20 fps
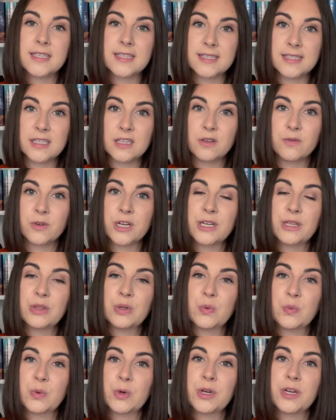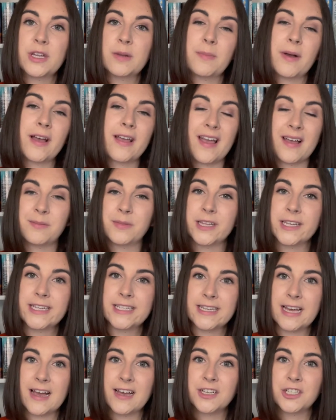Silver in the Wood by Emily
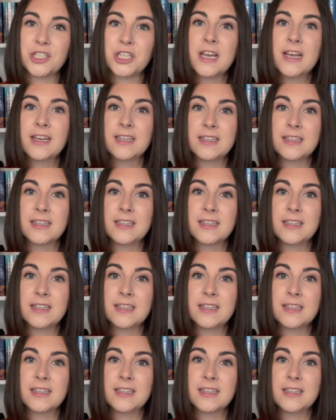Tesh.